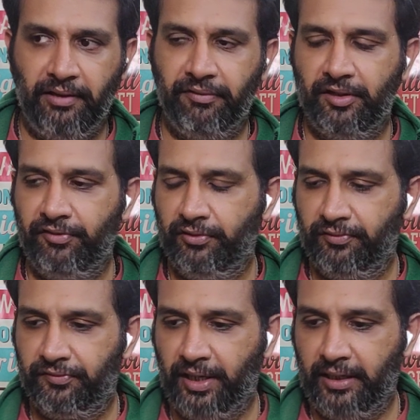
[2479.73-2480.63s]
Even
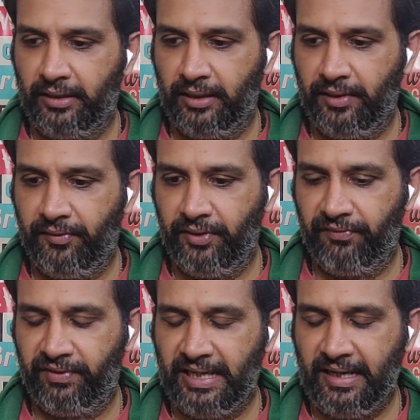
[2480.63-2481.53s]

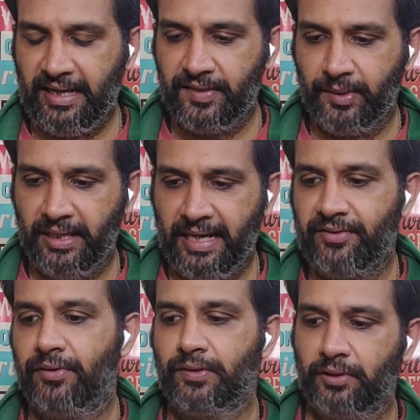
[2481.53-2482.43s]
if that has been
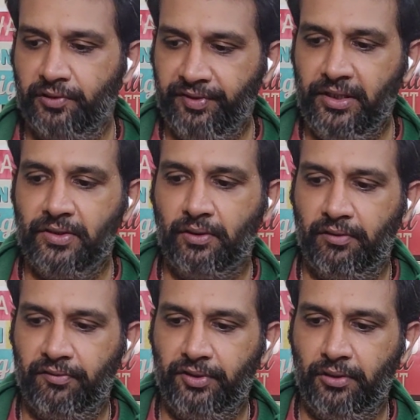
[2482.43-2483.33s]
as a result of any
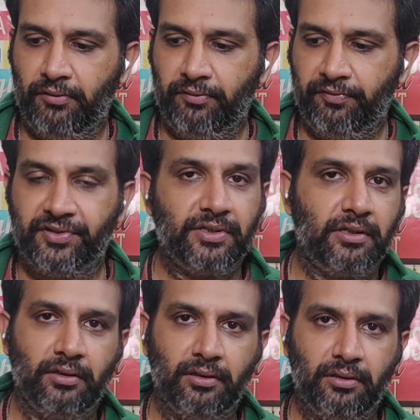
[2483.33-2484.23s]
sort of
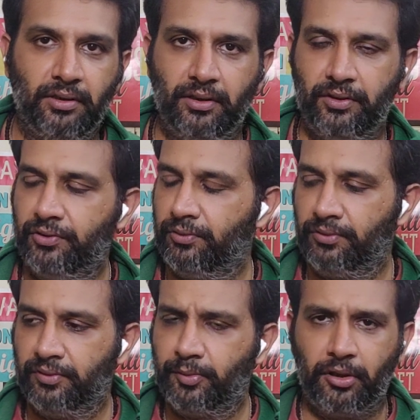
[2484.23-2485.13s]
physical
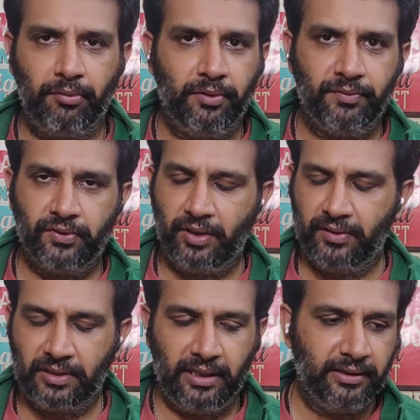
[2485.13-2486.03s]
issues, problems,
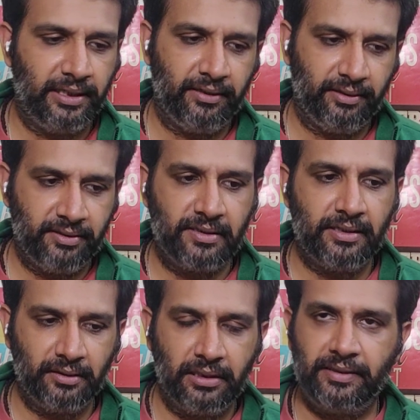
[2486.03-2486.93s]
things like that,
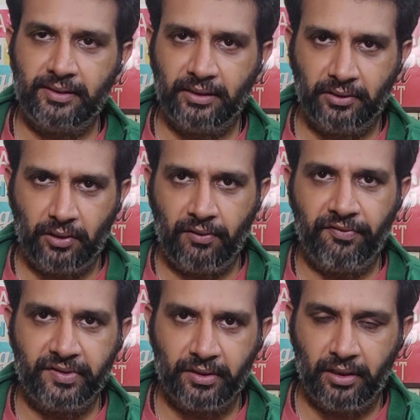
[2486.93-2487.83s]
still I see a lot
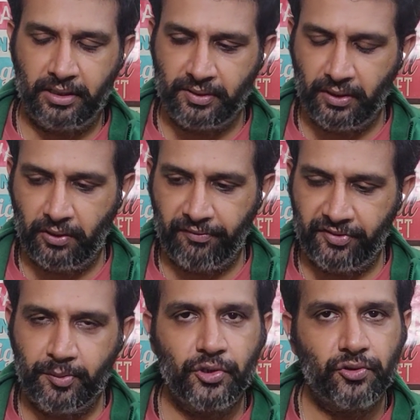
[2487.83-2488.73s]

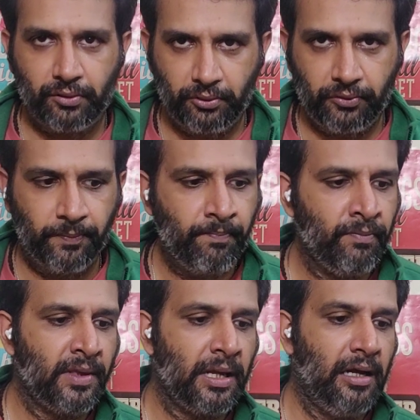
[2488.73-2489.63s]
of spiritual growth.
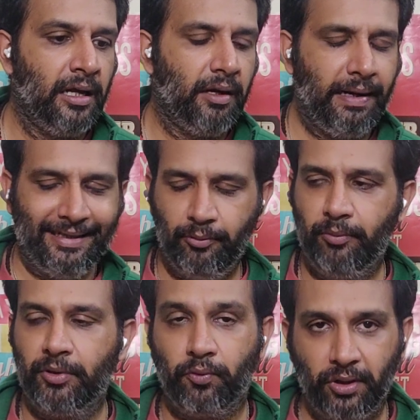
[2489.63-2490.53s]
At the
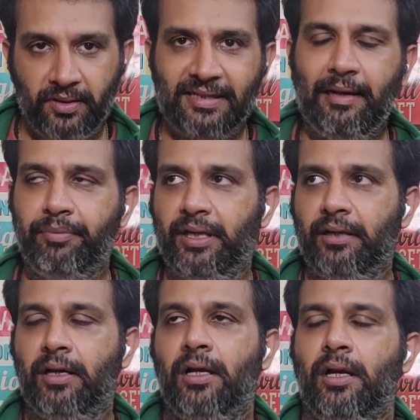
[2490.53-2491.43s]
moment, what is
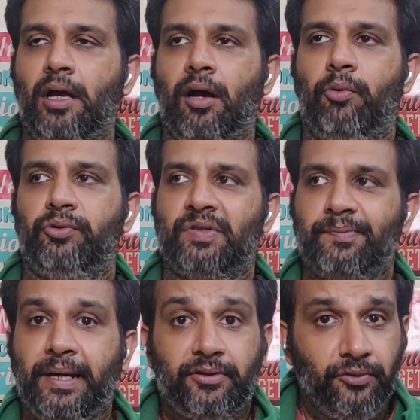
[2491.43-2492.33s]
happening with
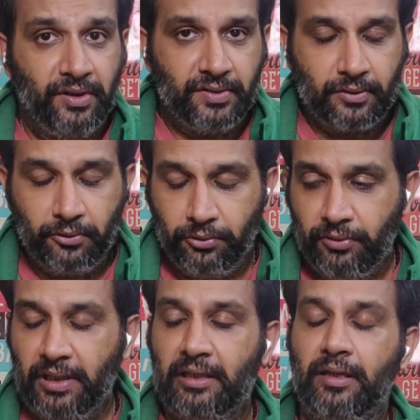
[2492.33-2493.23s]
respect to this
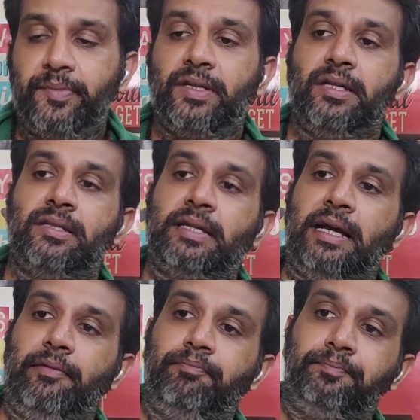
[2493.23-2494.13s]
lunar eclipse is
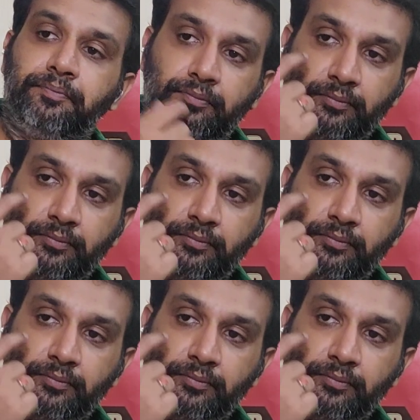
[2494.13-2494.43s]
that